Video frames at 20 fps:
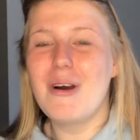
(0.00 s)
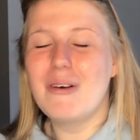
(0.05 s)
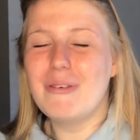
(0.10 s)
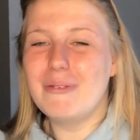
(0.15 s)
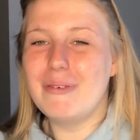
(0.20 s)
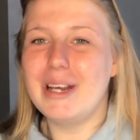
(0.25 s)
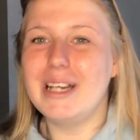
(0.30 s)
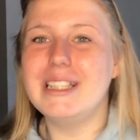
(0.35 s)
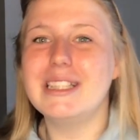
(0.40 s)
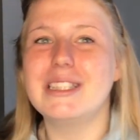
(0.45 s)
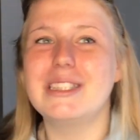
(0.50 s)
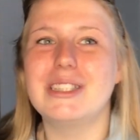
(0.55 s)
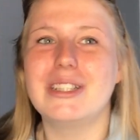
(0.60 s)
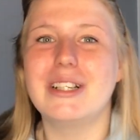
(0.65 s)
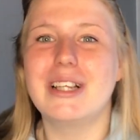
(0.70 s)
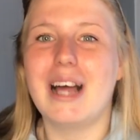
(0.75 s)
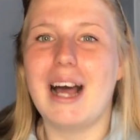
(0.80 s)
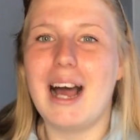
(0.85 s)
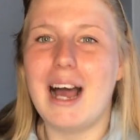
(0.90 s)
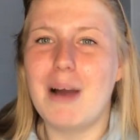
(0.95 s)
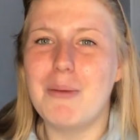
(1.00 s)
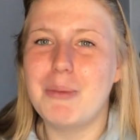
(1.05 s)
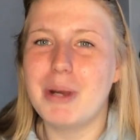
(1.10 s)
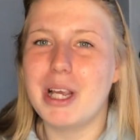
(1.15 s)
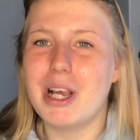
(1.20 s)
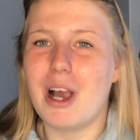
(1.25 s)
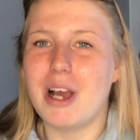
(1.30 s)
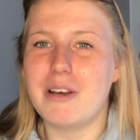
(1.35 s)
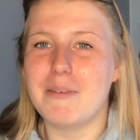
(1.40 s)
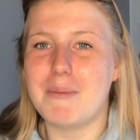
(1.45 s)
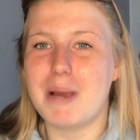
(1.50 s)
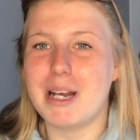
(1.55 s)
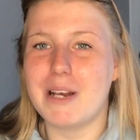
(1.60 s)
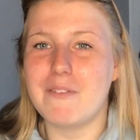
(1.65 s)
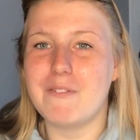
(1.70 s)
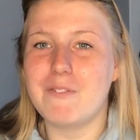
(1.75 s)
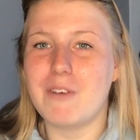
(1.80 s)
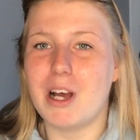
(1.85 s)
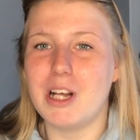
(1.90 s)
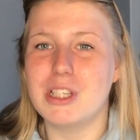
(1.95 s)
we did do that and we kind of made it
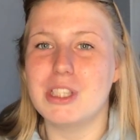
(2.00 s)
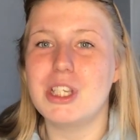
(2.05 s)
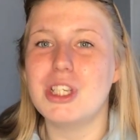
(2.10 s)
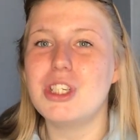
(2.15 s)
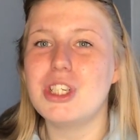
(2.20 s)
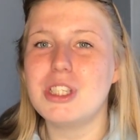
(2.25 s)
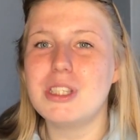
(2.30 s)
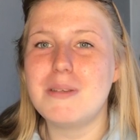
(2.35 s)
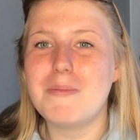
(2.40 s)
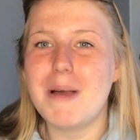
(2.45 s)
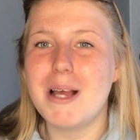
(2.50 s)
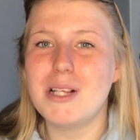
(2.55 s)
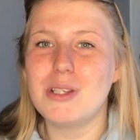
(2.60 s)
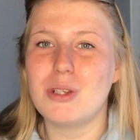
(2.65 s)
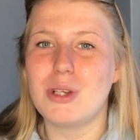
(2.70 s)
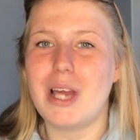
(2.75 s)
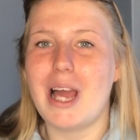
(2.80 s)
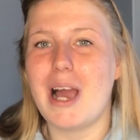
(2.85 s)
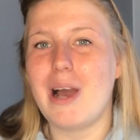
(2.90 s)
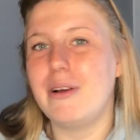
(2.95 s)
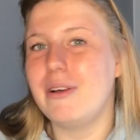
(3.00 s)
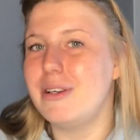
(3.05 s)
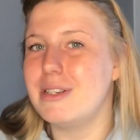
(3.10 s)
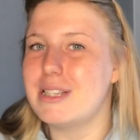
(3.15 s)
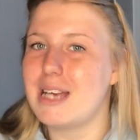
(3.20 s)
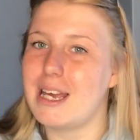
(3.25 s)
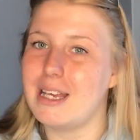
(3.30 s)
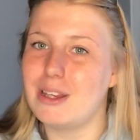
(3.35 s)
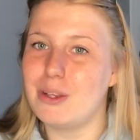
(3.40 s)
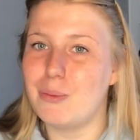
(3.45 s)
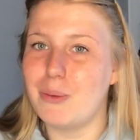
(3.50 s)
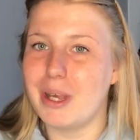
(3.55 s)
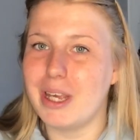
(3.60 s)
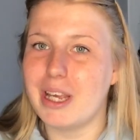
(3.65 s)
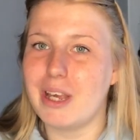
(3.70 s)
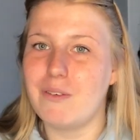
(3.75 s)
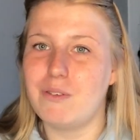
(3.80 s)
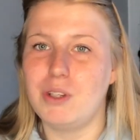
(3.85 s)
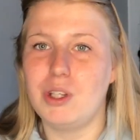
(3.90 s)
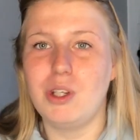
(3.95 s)
fun. So it just depends on how you take the week.
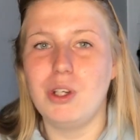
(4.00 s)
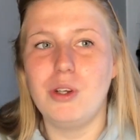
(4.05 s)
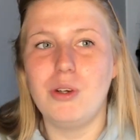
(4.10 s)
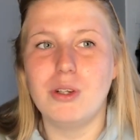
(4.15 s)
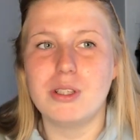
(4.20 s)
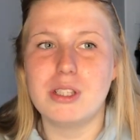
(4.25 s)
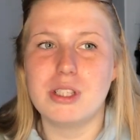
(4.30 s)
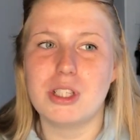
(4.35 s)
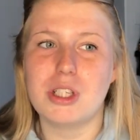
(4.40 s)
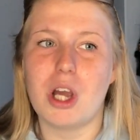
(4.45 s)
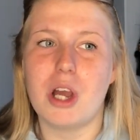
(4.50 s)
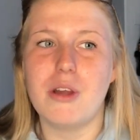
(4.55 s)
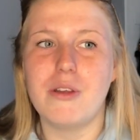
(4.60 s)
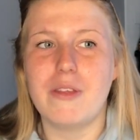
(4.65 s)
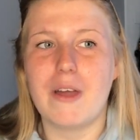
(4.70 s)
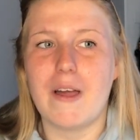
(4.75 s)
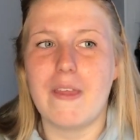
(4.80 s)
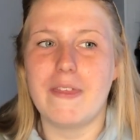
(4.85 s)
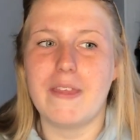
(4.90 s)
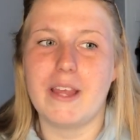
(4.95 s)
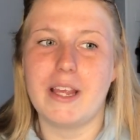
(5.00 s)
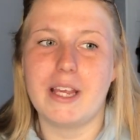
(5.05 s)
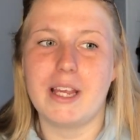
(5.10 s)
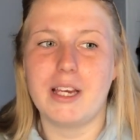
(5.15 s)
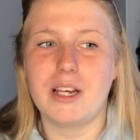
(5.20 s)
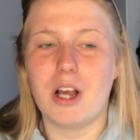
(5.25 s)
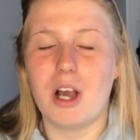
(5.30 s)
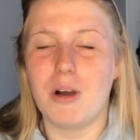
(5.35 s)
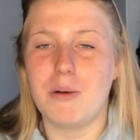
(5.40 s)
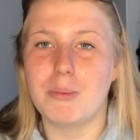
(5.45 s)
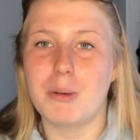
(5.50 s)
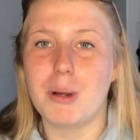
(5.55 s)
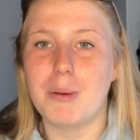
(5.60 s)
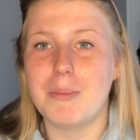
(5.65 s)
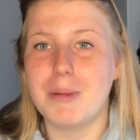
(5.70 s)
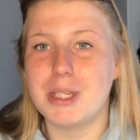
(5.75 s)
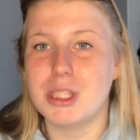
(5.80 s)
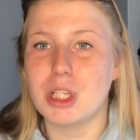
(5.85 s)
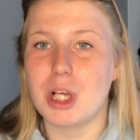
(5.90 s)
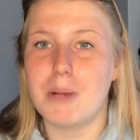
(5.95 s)
If you go there thinking, oh, I'm going to
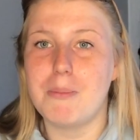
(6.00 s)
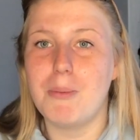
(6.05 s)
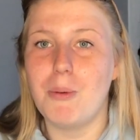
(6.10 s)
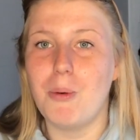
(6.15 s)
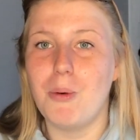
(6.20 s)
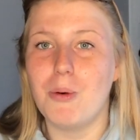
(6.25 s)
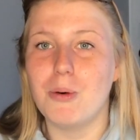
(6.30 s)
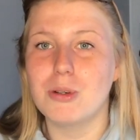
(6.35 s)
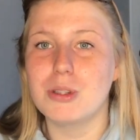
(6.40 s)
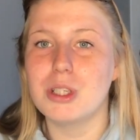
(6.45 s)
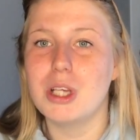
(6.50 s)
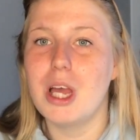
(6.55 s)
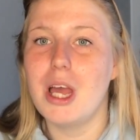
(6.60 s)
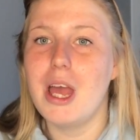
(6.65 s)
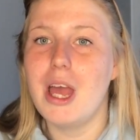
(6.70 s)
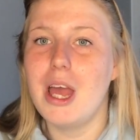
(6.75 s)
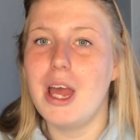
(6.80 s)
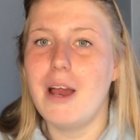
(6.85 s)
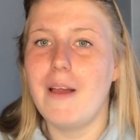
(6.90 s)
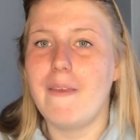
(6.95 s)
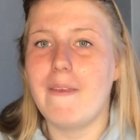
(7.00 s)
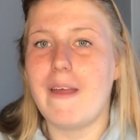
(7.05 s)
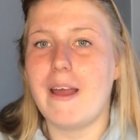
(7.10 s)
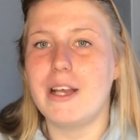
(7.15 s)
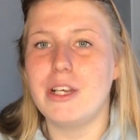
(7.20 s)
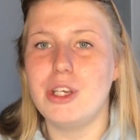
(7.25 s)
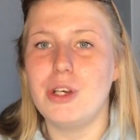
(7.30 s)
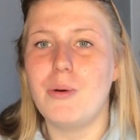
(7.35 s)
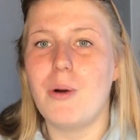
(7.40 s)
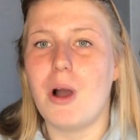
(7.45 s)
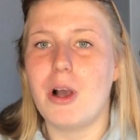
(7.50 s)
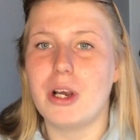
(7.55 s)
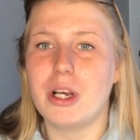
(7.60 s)
be so bored, then you are